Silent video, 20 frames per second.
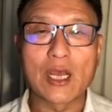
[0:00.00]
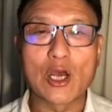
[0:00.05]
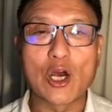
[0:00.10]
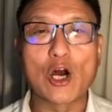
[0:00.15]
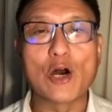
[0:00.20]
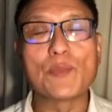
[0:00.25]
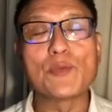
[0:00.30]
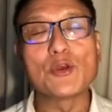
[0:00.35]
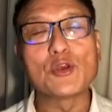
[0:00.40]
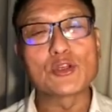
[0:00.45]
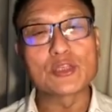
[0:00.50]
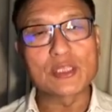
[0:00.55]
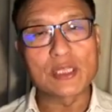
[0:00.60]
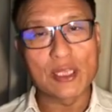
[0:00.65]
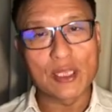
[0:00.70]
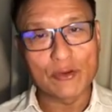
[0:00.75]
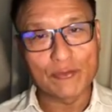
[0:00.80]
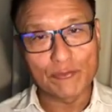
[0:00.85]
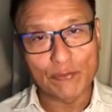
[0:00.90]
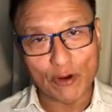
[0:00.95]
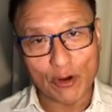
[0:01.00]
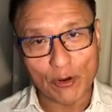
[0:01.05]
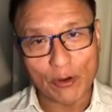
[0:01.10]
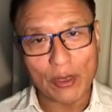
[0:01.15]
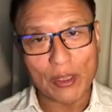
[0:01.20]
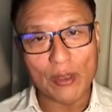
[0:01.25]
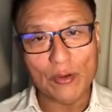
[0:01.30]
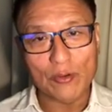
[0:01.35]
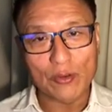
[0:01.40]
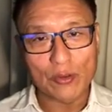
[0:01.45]
Obviously, a form,
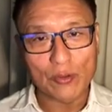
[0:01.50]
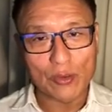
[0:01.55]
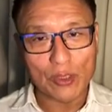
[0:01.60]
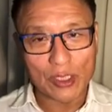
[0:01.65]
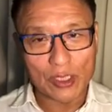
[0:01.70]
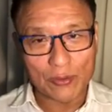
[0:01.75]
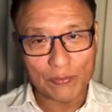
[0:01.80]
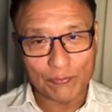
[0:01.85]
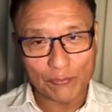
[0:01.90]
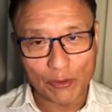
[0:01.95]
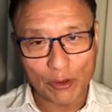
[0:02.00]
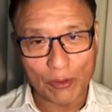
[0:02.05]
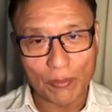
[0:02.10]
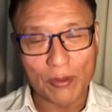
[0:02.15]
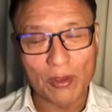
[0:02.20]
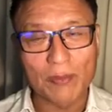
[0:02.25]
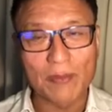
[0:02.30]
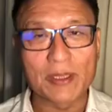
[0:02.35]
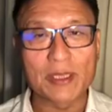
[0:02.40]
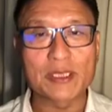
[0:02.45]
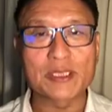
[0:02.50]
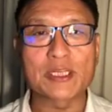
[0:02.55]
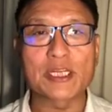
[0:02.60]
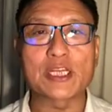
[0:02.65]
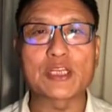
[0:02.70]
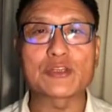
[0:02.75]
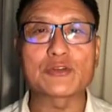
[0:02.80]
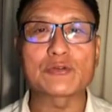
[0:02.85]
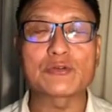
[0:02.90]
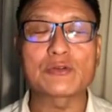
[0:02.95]
informal
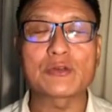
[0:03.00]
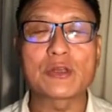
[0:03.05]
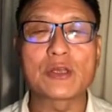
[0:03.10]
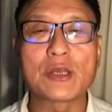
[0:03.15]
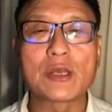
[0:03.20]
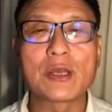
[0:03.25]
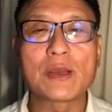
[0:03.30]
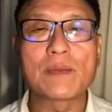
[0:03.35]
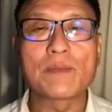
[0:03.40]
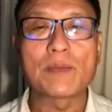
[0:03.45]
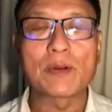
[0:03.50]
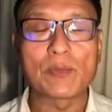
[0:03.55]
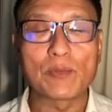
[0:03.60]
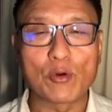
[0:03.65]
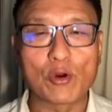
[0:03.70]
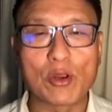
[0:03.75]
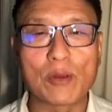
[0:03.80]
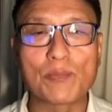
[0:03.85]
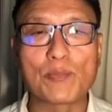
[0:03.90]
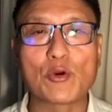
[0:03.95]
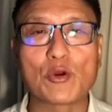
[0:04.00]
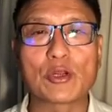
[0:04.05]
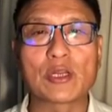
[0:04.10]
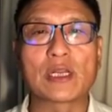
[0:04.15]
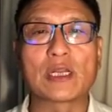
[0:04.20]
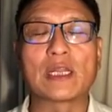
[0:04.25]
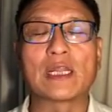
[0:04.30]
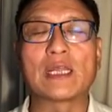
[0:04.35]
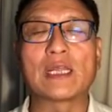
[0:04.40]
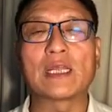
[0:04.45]
meditation, but more
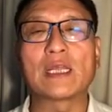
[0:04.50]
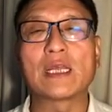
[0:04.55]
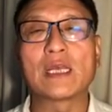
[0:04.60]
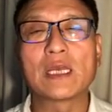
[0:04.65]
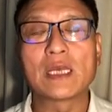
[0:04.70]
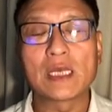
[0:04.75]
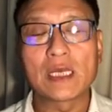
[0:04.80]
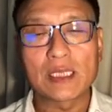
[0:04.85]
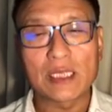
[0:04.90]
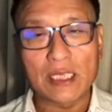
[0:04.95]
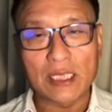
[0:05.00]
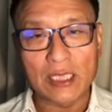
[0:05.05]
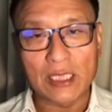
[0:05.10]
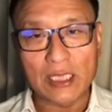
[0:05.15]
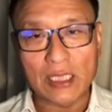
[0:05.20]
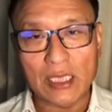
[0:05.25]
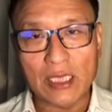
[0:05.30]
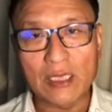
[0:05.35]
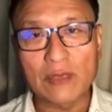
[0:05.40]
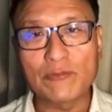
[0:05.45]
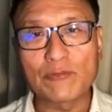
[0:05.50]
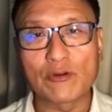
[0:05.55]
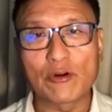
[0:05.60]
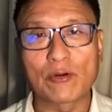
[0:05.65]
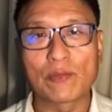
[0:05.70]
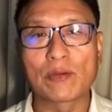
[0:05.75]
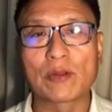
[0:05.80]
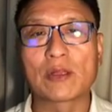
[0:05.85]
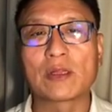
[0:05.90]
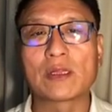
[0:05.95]
importantly, in
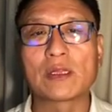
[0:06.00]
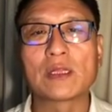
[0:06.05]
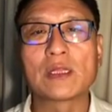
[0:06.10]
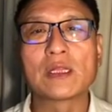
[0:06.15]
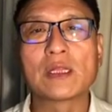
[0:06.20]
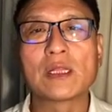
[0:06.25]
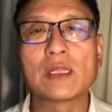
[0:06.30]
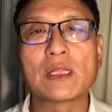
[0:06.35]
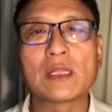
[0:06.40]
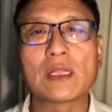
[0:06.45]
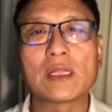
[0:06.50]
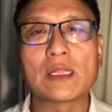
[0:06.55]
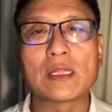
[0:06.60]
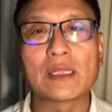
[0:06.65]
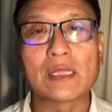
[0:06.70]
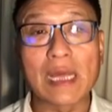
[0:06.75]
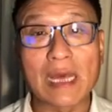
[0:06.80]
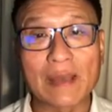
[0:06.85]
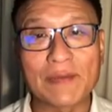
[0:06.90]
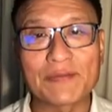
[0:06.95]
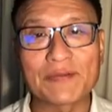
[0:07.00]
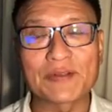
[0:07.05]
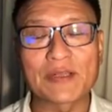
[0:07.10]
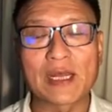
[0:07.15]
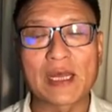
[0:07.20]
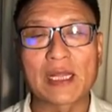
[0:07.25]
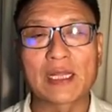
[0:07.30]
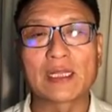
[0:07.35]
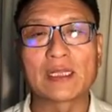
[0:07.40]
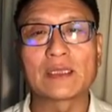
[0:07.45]
informal
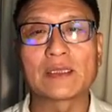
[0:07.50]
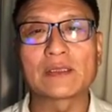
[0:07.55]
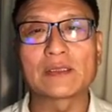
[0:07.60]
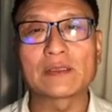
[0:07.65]
lifestyle,